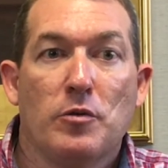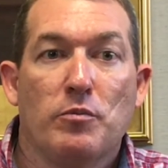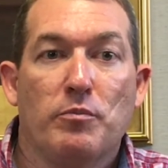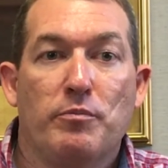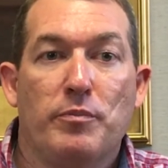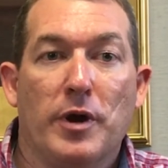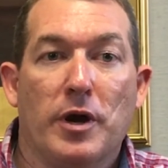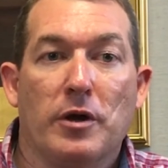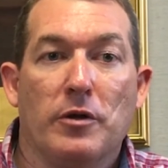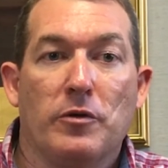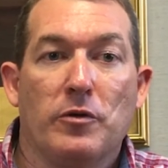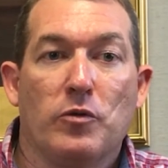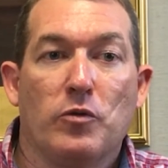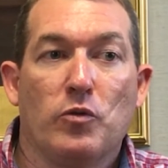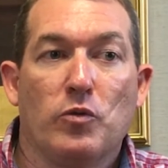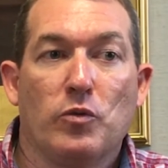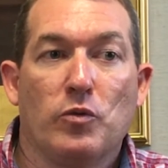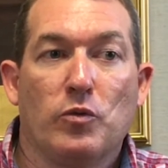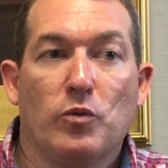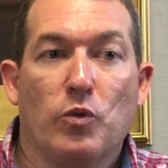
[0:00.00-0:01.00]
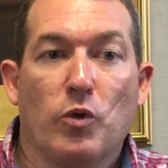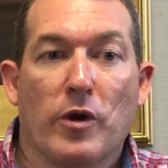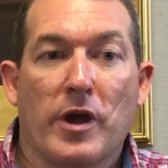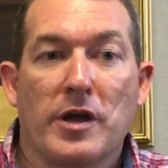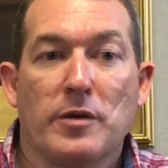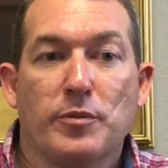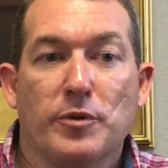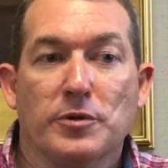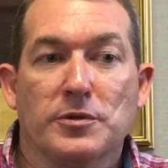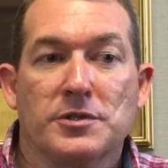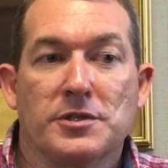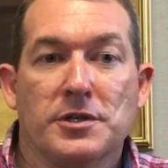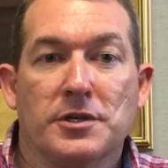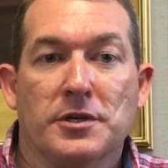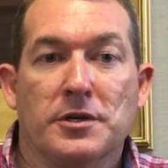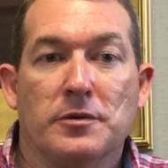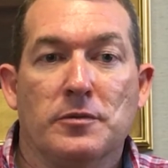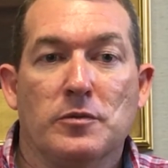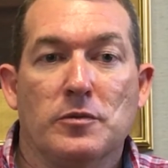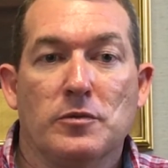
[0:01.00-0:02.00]
But we're able
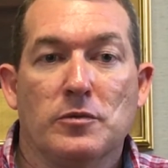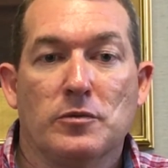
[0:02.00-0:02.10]
to,